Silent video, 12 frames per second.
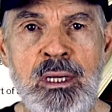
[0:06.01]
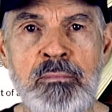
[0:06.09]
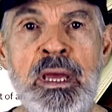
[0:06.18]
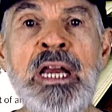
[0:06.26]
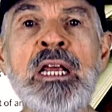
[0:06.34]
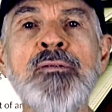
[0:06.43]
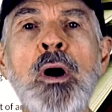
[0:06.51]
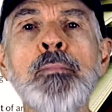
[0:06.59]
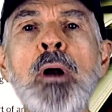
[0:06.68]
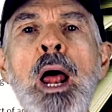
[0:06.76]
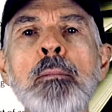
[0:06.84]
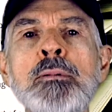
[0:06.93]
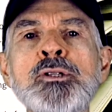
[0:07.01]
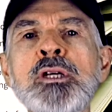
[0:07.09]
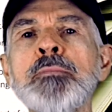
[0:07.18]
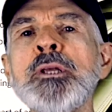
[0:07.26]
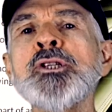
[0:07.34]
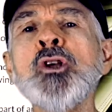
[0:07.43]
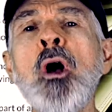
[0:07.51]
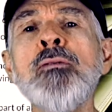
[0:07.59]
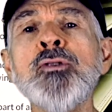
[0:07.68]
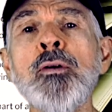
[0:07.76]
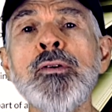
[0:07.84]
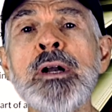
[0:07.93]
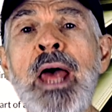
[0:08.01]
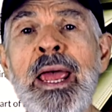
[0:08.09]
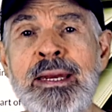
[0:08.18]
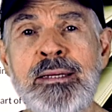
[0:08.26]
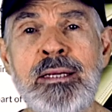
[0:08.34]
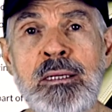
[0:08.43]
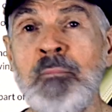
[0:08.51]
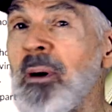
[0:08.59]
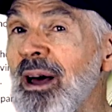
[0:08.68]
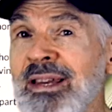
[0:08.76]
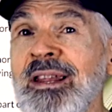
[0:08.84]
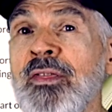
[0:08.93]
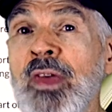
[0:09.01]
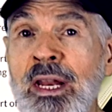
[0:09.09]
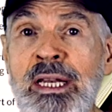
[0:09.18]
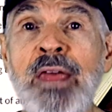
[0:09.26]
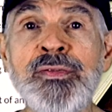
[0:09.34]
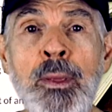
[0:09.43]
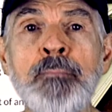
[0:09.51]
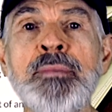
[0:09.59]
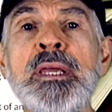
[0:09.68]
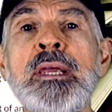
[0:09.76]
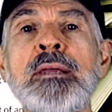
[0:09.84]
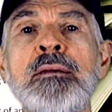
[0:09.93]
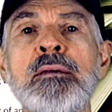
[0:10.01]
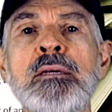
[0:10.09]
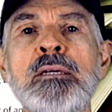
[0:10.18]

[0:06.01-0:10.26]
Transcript: Many of our problems could be solved overnight, but they let them be.